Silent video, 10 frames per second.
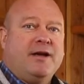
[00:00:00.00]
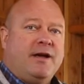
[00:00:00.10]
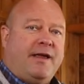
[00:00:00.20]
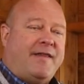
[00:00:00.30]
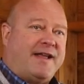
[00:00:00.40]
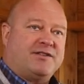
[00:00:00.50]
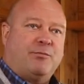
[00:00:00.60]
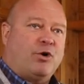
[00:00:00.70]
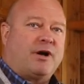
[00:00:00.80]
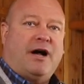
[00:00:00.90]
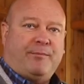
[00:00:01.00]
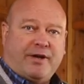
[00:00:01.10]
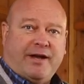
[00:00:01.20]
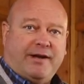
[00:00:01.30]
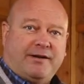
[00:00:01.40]
And that's a more
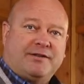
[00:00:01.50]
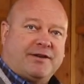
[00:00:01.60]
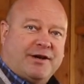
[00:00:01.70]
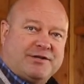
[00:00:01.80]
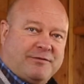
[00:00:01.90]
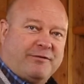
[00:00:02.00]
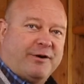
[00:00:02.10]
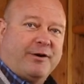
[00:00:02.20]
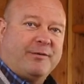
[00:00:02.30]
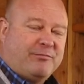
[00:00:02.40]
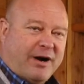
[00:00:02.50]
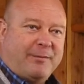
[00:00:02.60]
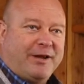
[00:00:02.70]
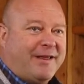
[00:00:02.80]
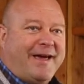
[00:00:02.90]
complicated discussion for
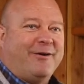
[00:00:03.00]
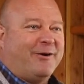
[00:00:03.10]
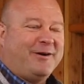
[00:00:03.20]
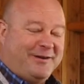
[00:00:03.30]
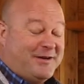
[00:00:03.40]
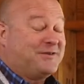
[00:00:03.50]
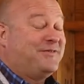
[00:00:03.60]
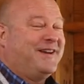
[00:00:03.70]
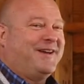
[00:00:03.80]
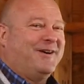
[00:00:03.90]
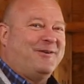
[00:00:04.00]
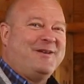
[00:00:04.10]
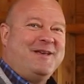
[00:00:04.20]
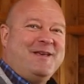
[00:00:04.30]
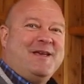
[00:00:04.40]
probably later in this video.
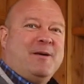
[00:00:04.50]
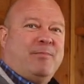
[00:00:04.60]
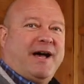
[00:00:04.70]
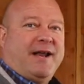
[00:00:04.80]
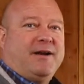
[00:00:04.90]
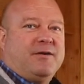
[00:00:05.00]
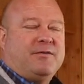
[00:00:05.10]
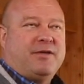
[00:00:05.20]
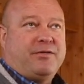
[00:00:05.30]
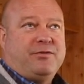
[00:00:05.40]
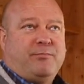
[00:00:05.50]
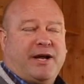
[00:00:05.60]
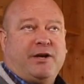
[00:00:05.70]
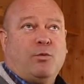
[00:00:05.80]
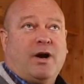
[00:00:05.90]
But
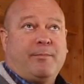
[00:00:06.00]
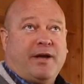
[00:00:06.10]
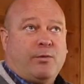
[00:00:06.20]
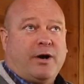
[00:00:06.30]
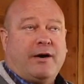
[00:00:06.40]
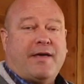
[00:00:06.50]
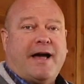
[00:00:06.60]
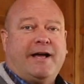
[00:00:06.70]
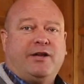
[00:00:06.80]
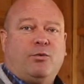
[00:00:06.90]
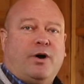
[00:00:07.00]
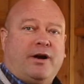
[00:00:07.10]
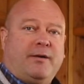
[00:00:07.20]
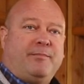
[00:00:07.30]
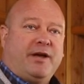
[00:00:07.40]
you want to be aware of that. You want
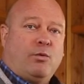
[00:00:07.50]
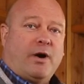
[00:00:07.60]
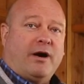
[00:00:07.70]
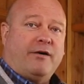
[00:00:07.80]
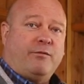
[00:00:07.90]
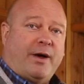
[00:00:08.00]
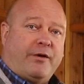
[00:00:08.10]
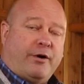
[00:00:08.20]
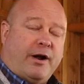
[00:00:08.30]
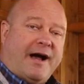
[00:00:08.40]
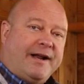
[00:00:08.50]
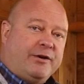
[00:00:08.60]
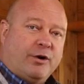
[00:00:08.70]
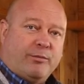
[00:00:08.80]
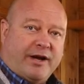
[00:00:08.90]
to be aware of whether or not
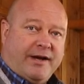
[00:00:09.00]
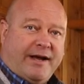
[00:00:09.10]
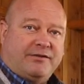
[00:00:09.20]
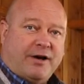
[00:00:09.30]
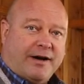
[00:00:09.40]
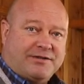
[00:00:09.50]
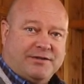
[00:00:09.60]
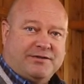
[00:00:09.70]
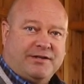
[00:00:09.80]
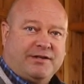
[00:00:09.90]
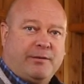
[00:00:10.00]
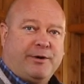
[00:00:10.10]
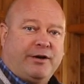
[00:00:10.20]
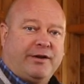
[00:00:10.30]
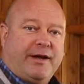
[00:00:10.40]
you're bringing any toxins into the
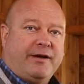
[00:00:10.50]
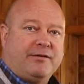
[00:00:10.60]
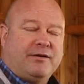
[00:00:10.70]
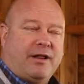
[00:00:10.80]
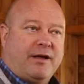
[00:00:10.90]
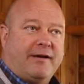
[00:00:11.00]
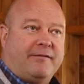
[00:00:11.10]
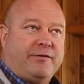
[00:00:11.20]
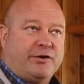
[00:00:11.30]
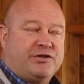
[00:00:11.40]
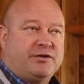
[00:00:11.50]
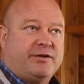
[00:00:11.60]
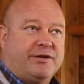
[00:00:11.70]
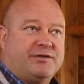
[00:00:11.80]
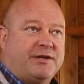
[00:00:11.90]
building. There's
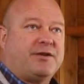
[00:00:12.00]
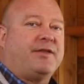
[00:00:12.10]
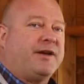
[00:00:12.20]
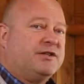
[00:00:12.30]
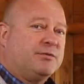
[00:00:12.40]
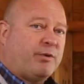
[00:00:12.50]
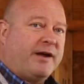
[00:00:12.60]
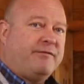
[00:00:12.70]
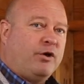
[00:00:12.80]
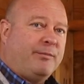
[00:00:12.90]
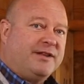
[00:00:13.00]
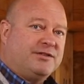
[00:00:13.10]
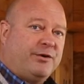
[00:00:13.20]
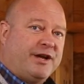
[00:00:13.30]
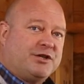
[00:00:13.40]
such a thing as spray foam
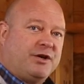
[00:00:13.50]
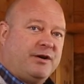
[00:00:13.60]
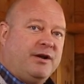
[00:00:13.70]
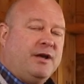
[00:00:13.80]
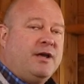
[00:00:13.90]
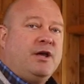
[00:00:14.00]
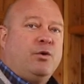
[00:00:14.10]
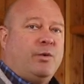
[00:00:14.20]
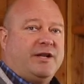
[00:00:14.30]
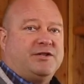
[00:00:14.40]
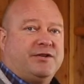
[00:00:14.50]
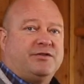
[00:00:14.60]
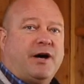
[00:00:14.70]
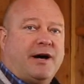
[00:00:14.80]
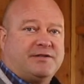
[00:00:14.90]
insulation, which is
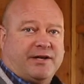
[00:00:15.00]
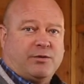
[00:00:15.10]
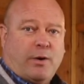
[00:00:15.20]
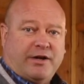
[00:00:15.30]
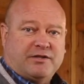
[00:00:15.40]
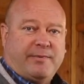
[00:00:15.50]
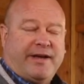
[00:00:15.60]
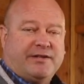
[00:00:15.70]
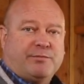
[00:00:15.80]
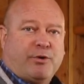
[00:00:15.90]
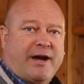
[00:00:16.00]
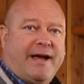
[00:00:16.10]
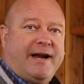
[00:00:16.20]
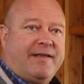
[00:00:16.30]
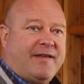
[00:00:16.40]
toxic while it's being
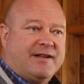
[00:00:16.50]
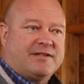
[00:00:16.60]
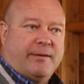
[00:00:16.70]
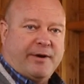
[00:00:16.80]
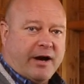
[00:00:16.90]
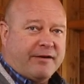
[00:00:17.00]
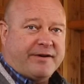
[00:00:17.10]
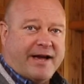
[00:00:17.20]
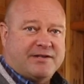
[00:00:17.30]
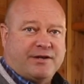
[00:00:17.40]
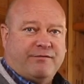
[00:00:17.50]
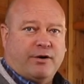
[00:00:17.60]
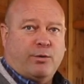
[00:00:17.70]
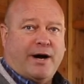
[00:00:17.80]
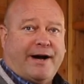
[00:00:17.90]
sprayed, and then it's going to be off-gassing
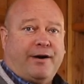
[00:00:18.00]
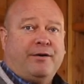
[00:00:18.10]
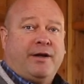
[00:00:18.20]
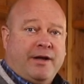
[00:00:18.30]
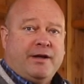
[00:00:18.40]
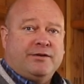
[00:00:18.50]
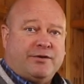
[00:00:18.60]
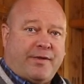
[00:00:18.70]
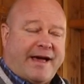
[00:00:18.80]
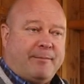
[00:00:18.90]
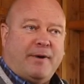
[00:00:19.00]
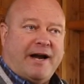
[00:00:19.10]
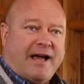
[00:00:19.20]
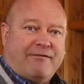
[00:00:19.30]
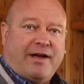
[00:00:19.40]
for a while. So that
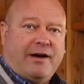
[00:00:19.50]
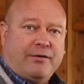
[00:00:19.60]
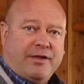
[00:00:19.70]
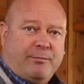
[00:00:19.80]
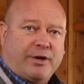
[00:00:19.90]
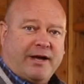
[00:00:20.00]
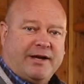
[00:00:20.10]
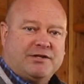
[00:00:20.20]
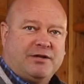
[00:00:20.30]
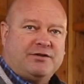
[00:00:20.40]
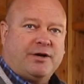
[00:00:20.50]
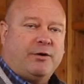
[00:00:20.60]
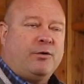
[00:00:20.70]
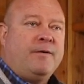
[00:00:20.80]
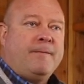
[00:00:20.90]
might have a health implication.
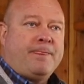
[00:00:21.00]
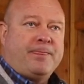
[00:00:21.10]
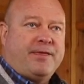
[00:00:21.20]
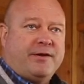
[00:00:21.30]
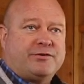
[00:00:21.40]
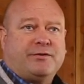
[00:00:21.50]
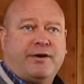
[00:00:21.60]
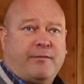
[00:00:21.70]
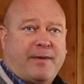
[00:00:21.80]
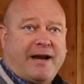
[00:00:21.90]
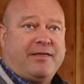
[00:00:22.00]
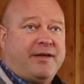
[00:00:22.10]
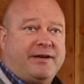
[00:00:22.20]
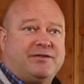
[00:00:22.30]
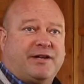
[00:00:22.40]
So there are many
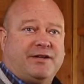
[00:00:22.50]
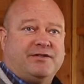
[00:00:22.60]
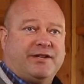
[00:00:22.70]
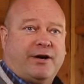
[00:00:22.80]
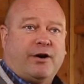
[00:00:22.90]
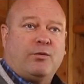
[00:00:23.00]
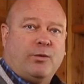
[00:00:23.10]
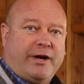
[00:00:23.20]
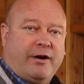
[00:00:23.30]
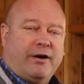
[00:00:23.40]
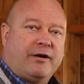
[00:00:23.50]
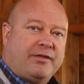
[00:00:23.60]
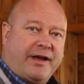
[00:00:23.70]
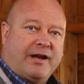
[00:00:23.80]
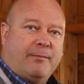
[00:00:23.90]
things to consider when you're
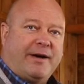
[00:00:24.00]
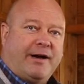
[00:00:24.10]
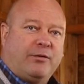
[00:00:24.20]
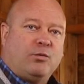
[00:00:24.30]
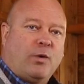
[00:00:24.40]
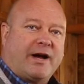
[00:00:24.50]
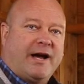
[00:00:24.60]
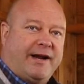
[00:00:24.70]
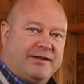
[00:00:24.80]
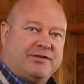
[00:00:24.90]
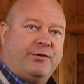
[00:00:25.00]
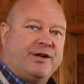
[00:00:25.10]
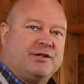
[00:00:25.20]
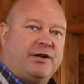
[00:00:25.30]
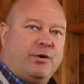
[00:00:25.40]
thinking about what kind of
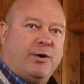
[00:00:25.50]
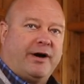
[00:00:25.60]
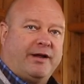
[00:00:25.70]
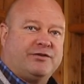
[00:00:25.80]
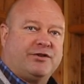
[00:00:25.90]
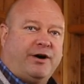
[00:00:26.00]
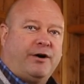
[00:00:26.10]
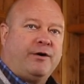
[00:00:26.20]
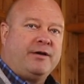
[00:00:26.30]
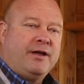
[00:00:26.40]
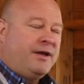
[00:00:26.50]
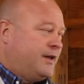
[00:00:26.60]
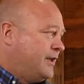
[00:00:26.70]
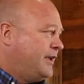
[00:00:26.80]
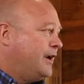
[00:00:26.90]
insulation you want to install.
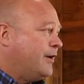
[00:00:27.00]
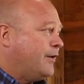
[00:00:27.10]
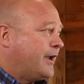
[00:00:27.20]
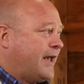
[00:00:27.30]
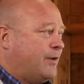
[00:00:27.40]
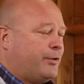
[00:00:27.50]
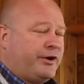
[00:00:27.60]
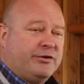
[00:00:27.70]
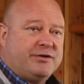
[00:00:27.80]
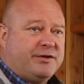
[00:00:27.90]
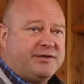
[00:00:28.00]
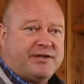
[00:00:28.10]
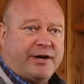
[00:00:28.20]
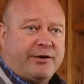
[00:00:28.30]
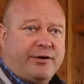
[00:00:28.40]
Here, again, we're using the
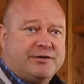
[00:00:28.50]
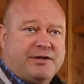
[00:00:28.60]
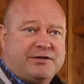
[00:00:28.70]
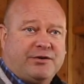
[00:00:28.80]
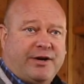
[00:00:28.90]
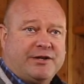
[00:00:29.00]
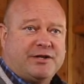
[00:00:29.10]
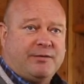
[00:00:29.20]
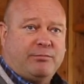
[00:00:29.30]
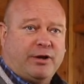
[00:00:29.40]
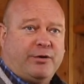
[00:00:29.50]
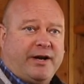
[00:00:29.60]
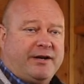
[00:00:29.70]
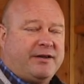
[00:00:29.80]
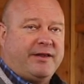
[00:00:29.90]
cellulose insulation blown
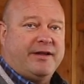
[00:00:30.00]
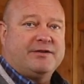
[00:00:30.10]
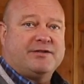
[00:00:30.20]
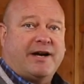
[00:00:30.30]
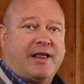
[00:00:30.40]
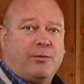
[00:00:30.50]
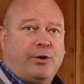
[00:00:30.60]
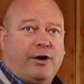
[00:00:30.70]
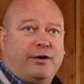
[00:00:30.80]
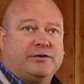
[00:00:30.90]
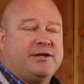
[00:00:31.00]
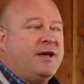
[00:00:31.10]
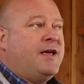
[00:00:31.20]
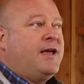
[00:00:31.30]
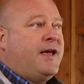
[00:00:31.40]
into the inside of the walls,
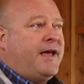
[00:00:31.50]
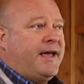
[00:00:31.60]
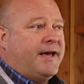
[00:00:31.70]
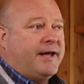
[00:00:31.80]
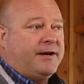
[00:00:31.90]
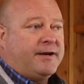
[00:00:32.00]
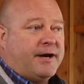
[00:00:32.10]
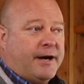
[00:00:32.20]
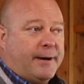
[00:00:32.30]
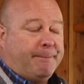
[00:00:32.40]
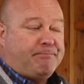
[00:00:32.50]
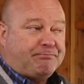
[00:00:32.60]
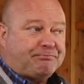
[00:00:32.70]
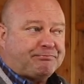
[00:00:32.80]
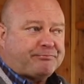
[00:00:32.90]
and
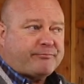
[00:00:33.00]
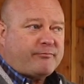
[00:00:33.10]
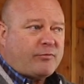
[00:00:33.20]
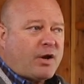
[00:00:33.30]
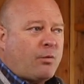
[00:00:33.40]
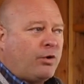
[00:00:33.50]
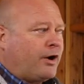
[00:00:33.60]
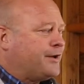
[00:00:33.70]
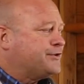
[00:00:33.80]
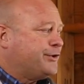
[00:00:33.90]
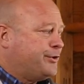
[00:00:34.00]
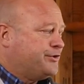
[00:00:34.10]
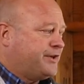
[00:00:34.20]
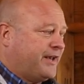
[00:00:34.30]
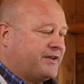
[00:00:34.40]
we're also
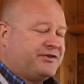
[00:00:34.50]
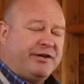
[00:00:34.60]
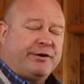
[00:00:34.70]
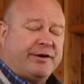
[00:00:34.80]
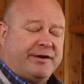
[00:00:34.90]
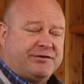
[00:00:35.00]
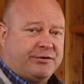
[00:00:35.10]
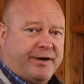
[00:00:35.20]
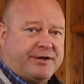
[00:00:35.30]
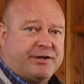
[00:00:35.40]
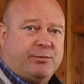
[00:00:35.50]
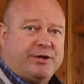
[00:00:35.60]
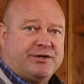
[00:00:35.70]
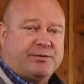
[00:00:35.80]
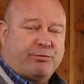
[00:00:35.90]
using exterior insulation,
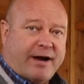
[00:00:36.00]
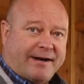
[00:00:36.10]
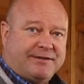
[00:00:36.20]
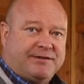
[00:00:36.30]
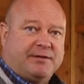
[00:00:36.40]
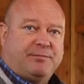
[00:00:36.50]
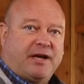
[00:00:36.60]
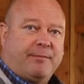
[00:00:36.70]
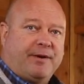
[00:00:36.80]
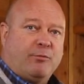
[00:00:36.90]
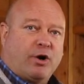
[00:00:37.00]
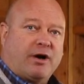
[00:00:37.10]
which is a practice that's becoming more